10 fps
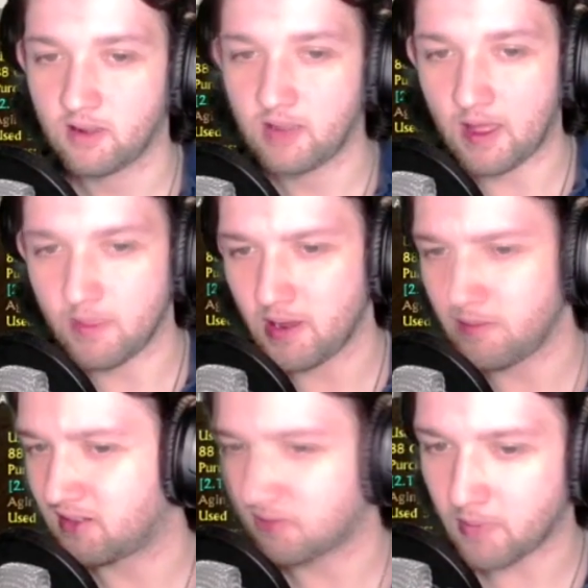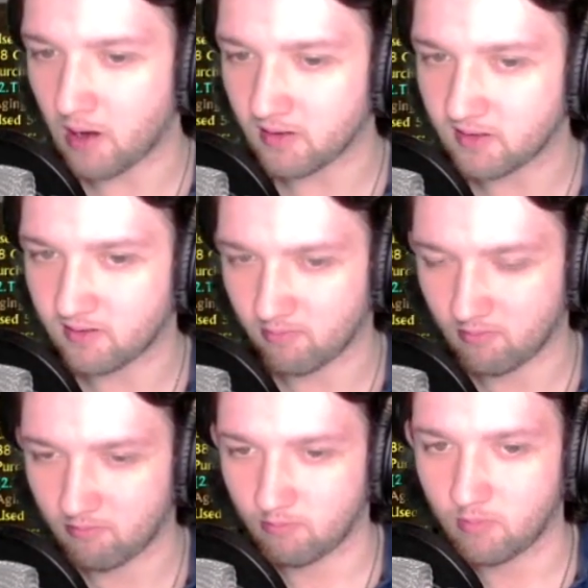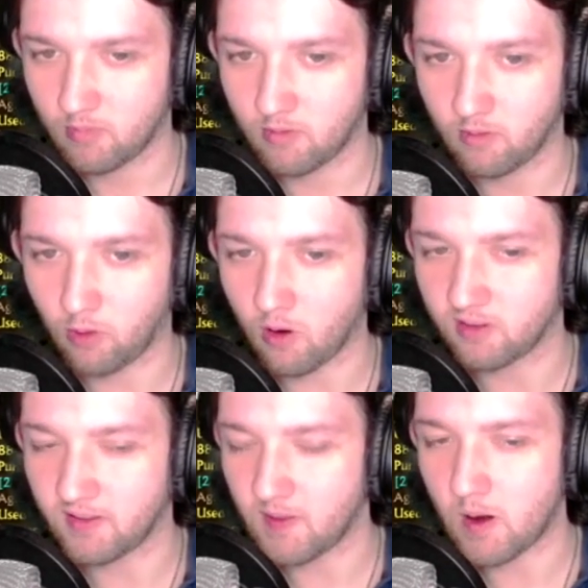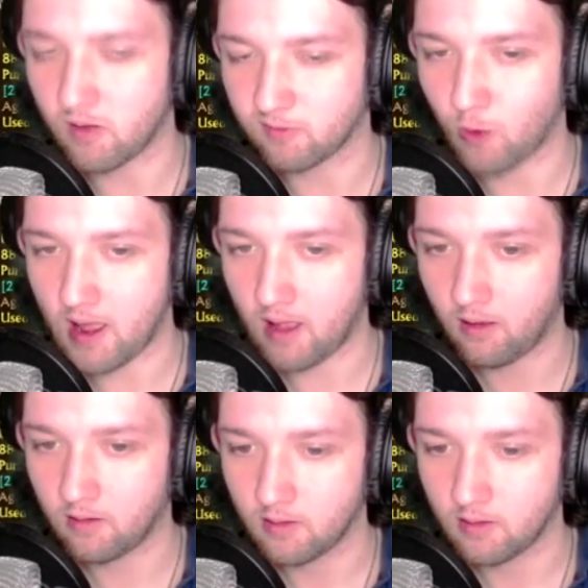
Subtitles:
And there may be some bonuses logs in there as well.